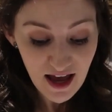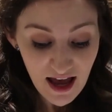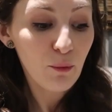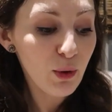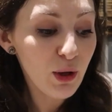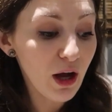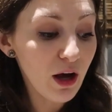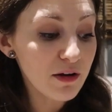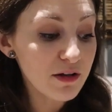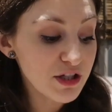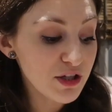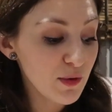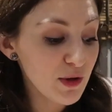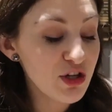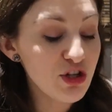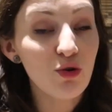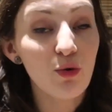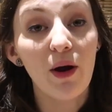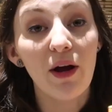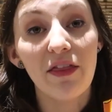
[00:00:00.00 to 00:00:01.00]
We also
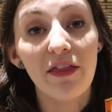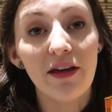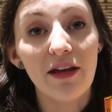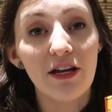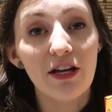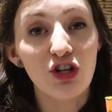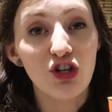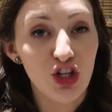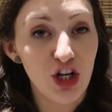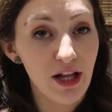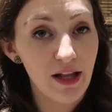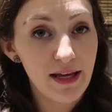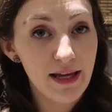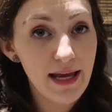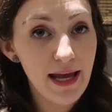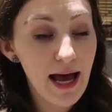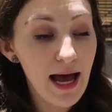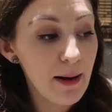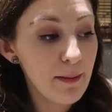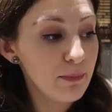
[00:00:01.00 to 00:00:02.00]
enjoy the
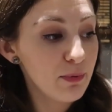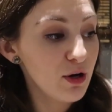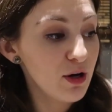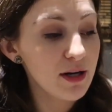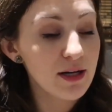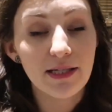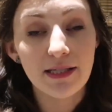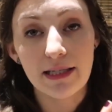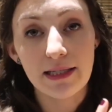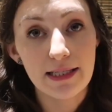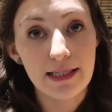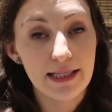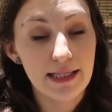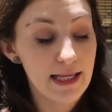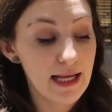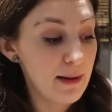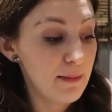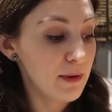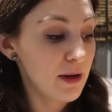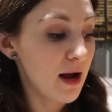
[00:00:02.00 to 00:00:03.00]
Jellycat books. It's the
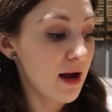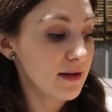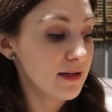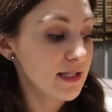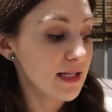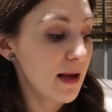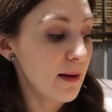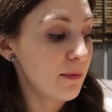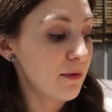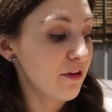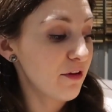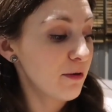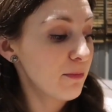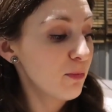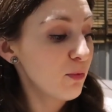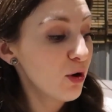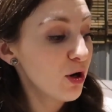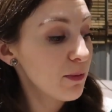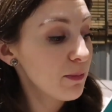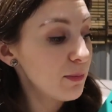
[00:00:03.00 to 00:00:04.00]
same concept. They're
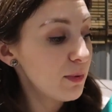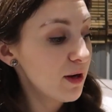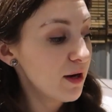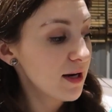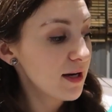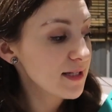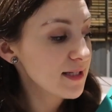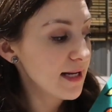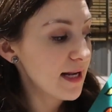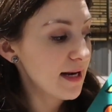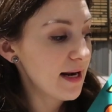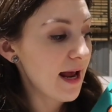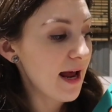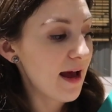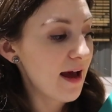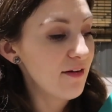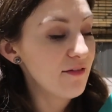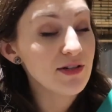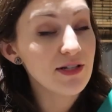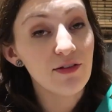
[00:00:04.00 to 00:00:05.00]
board books and
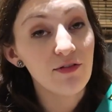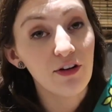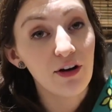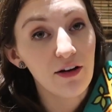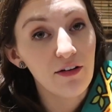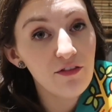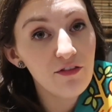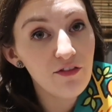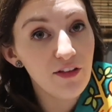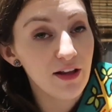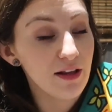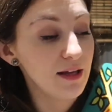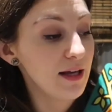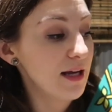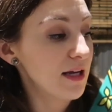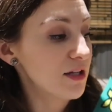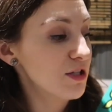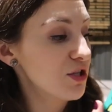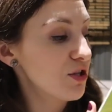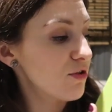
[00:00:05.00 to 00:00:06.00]
have different
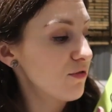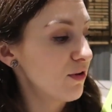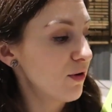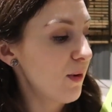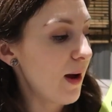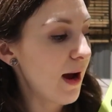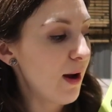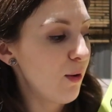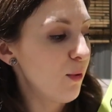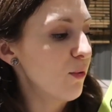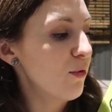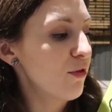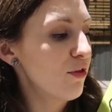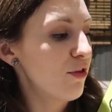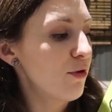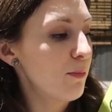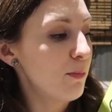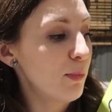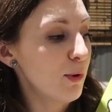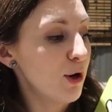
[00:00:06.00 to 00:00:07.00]
feelings throughout
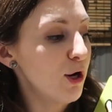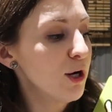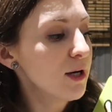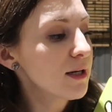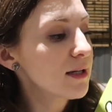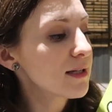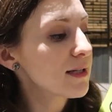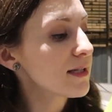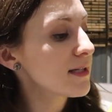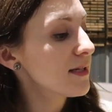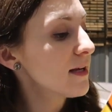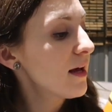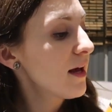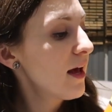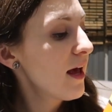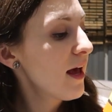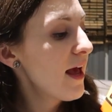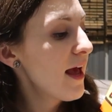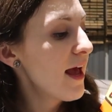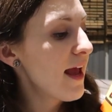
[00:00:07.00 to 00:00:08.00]
the books
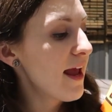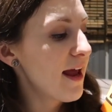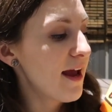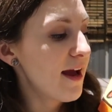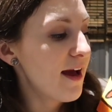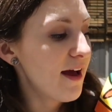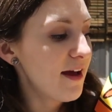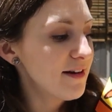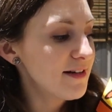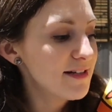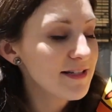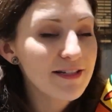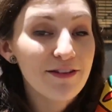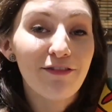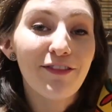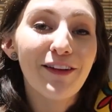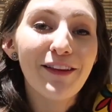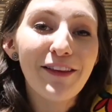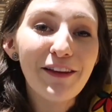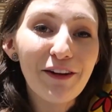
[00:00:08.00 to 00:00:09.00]
and
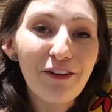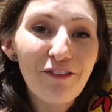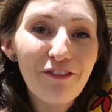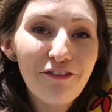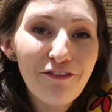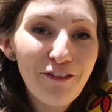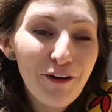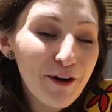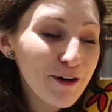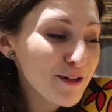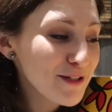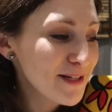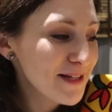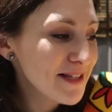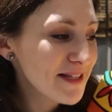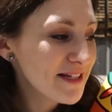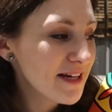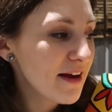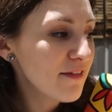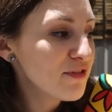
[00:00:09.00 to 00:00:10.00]
different little furs
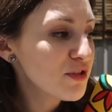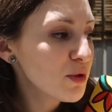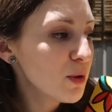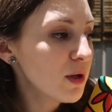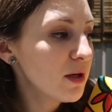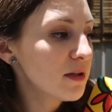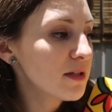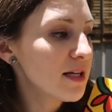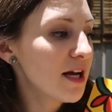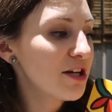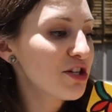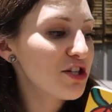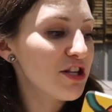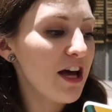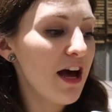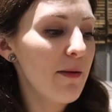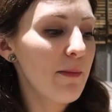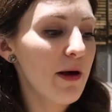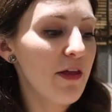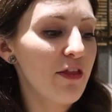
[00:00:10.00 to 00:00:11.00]
and stuff, so he'll touch
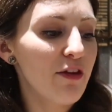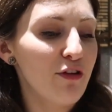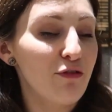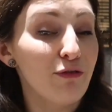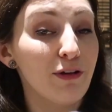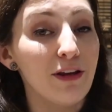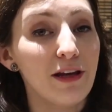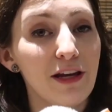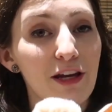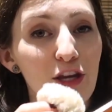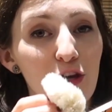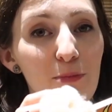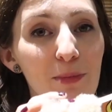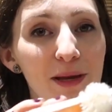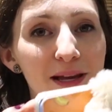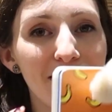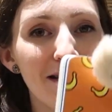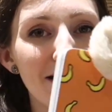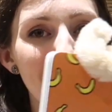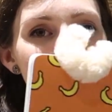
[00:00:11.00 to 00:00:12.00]
them, and they're really cute
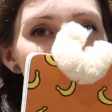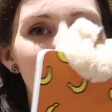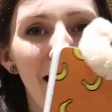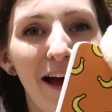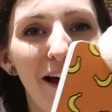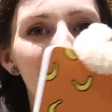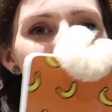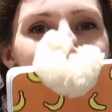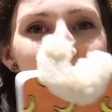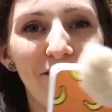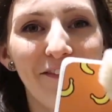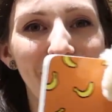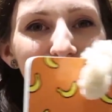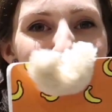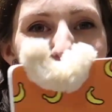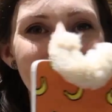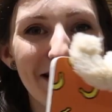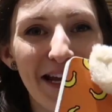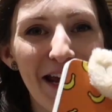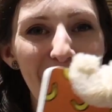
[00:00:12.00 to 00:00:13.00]
because they have
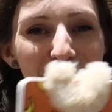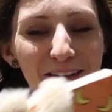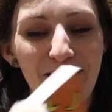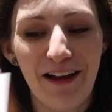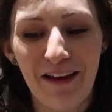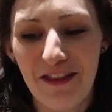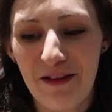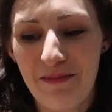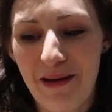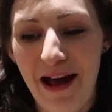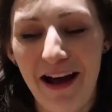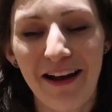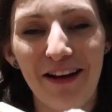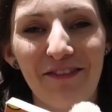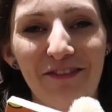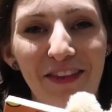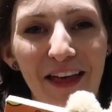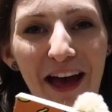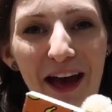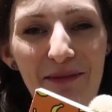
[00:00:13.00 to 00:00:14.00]
a tail on the back
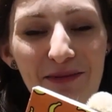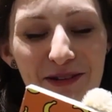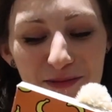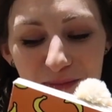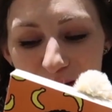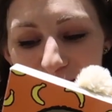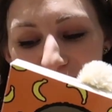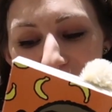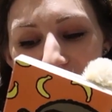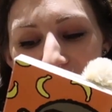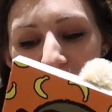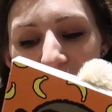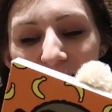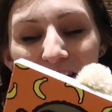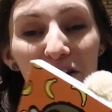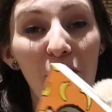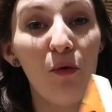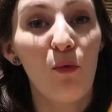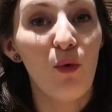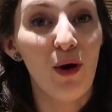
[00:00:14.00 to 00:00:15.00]
of them depending
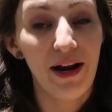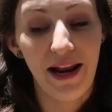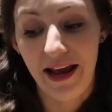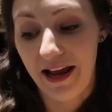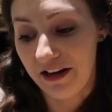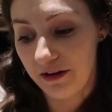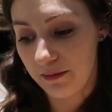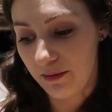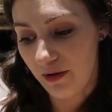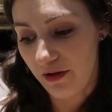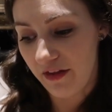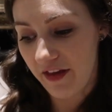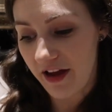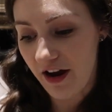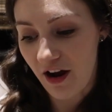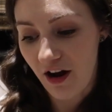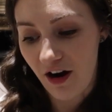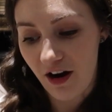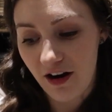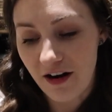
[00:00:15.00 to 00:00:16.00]
on what animal they
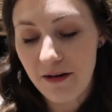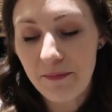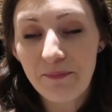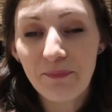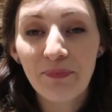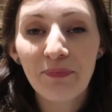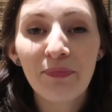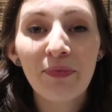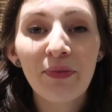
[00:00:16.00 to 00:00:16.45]
are.